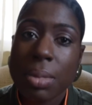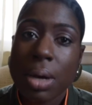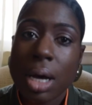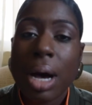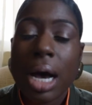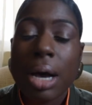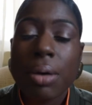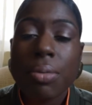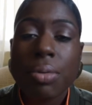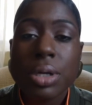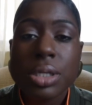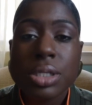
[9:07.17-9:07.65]

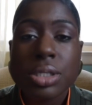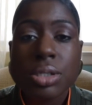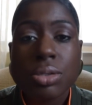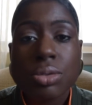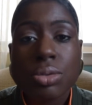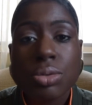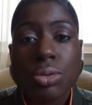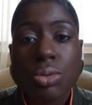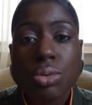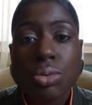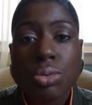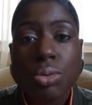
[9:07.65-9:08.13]
I would
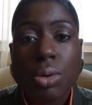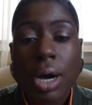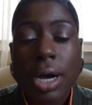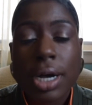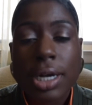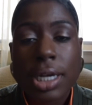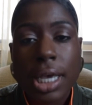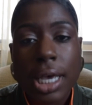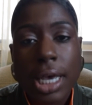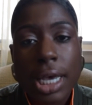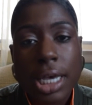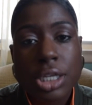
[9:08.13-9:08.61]
do
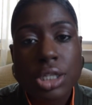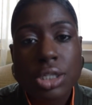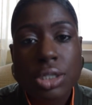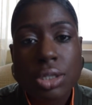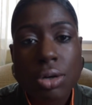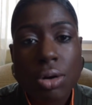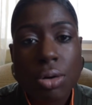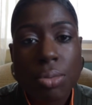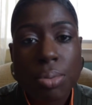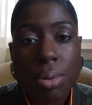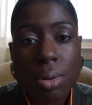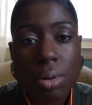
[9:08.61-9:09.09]

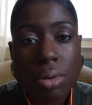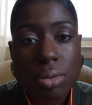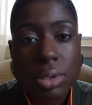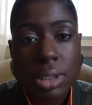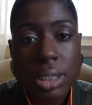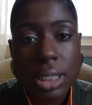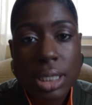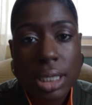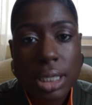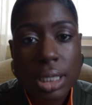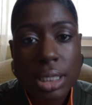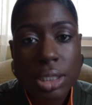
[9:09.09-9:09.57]
occasional
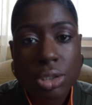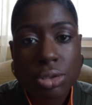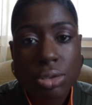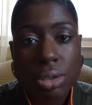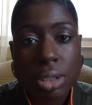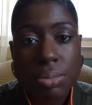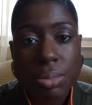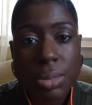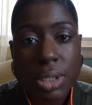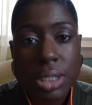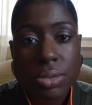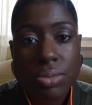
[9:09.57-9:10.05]
protein
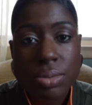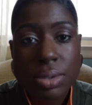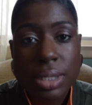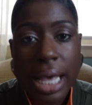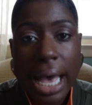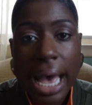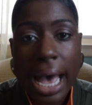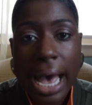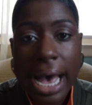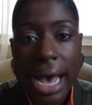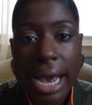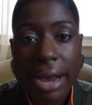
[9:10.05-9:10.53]
treatments with the
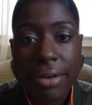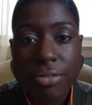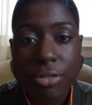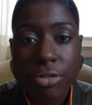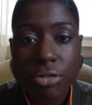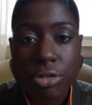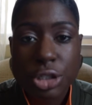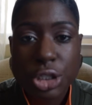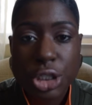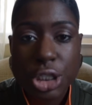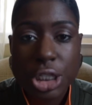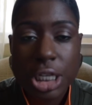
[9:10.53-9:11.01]

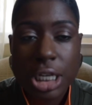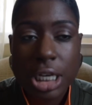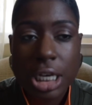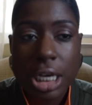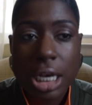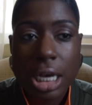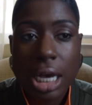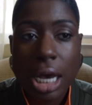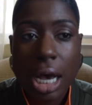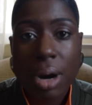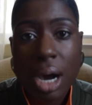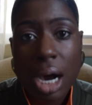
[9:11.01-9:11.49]

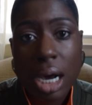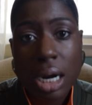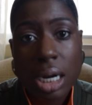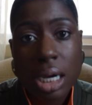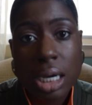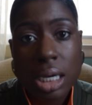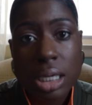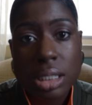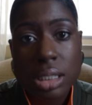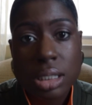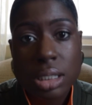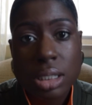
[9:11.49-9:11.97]
Aphogee
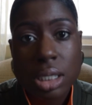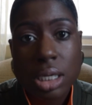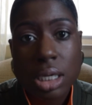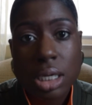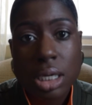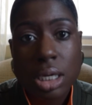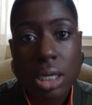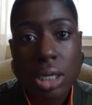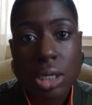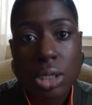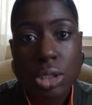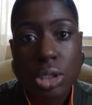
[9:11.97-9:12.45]
products,
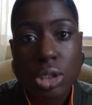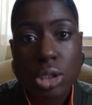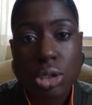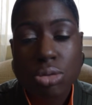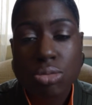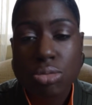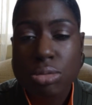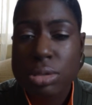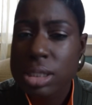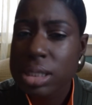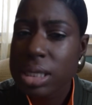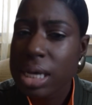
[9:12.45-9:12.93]
the
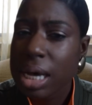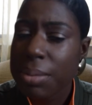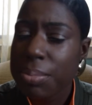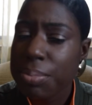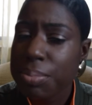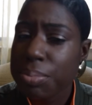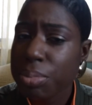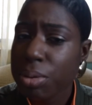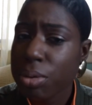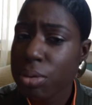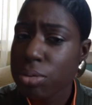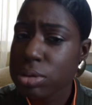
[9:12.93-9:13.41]
2-step
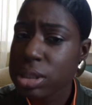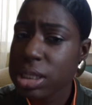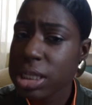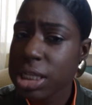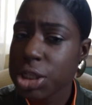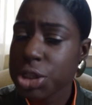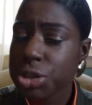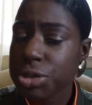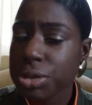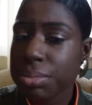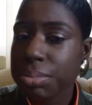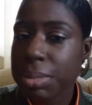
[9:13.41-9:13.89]

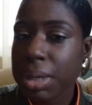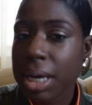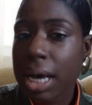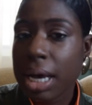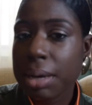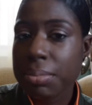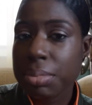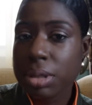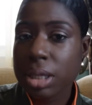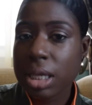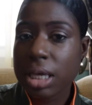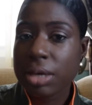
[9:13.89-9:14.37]
protein treatment,
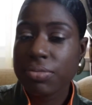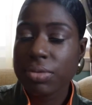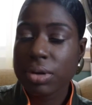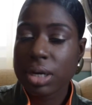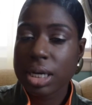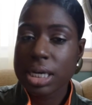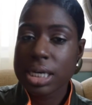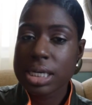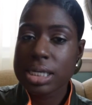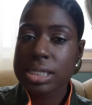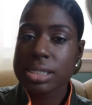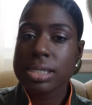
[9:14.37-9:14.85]
I believe it
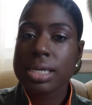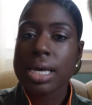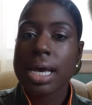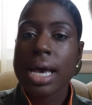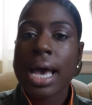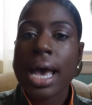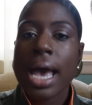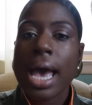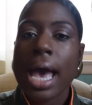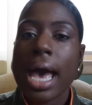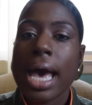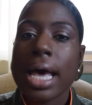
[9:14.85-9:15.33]
is.
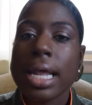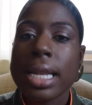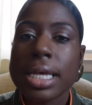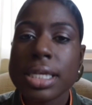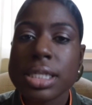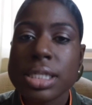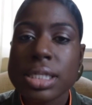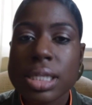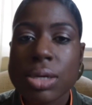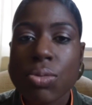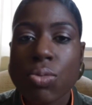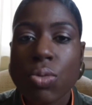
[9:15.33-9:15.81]
And
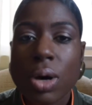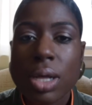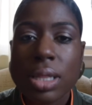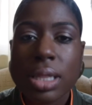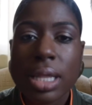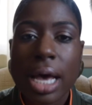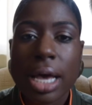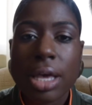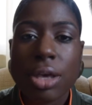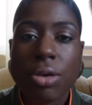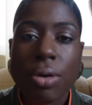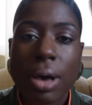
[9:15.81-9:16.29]
it's the one
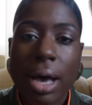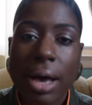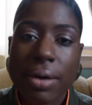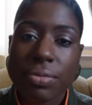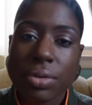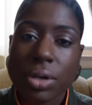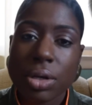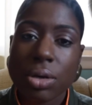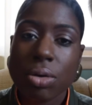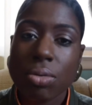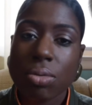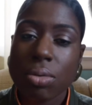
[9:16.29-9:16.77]
that you have
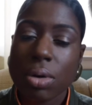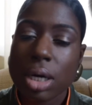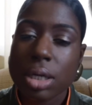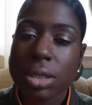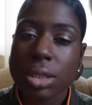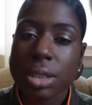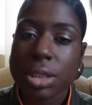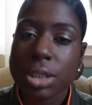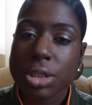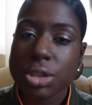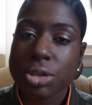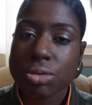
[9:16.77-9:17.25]
to go
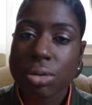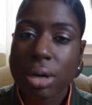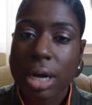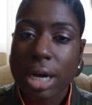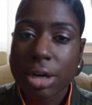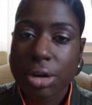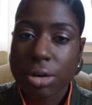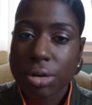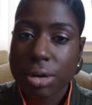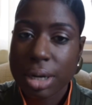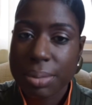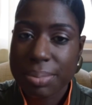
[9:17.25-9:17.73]
under the
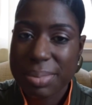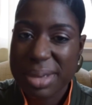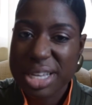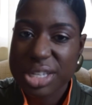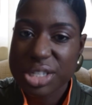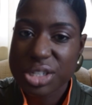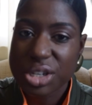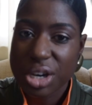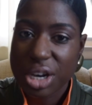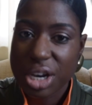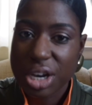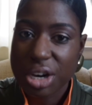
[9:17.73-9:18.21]
dryer and it
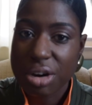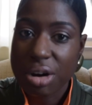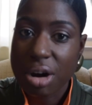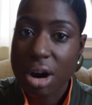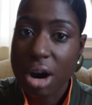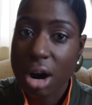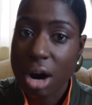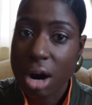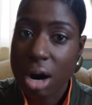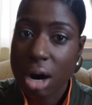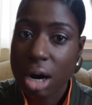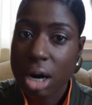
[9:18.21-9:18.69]
makes your hair
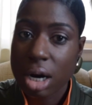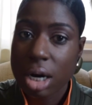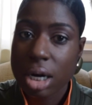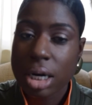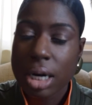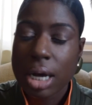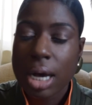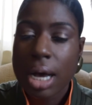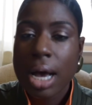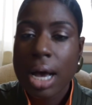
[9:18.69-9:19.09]
hard.